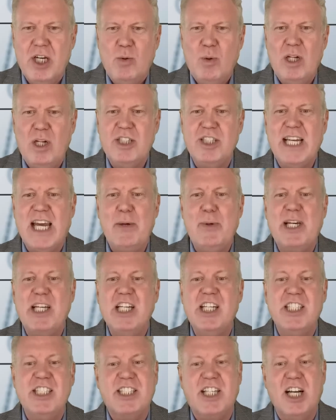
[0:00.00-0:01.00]
Well, today we're
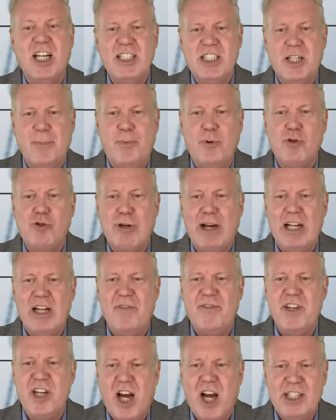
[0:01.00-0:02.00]
going to discuss the portrayal
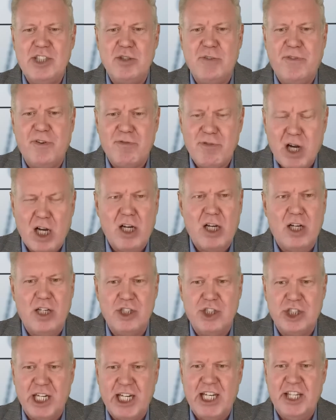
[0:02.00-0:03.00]
of Nigel
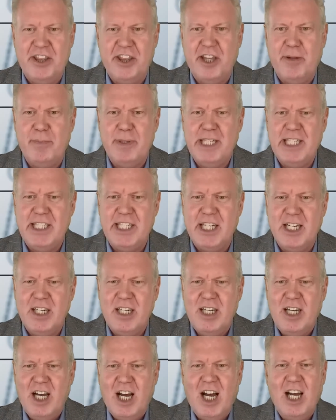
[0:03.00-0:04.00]
Farage in the media.
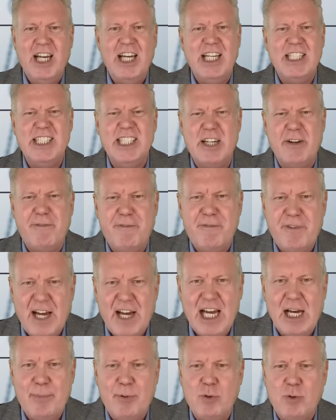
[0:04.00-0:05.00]
Is it a
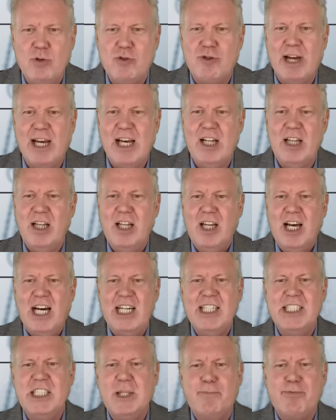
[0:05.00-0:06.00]
fair portrayal?
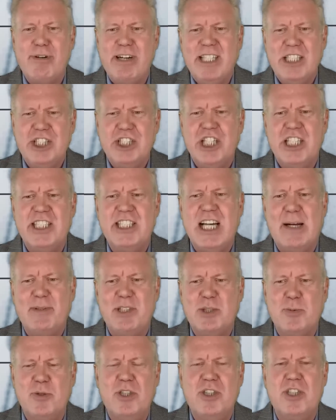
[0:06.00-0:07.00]
And is the British
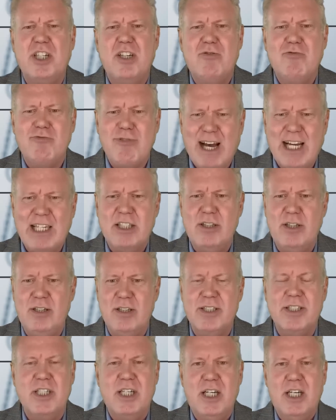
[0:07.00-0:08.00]
establishment
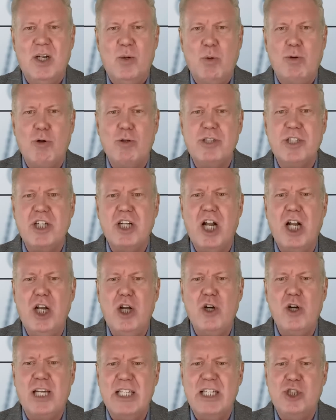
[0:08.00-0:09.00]
rattled? We're also going to
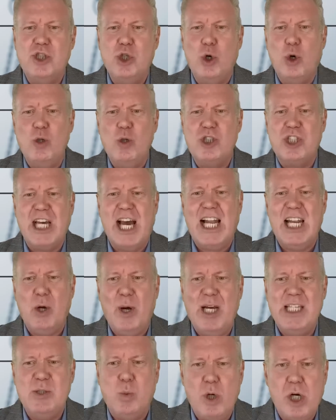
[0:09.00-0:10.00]
look at George
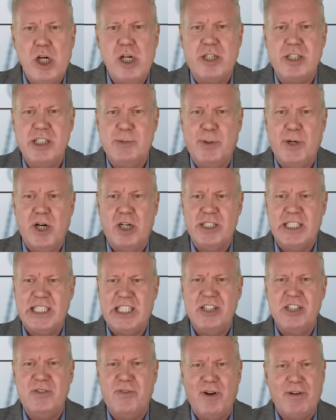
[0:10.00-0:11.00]
Galloway's Workers' Party,
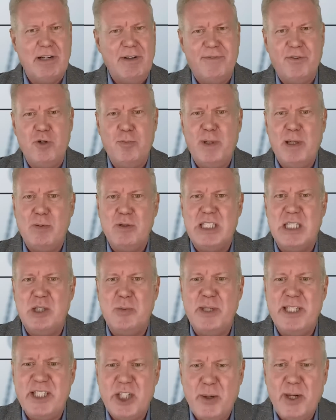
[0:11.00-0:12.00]
because very few people seem to
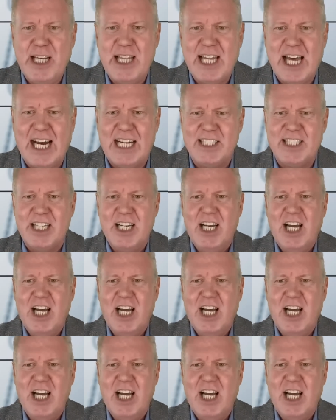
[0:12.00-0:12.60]
be doing that.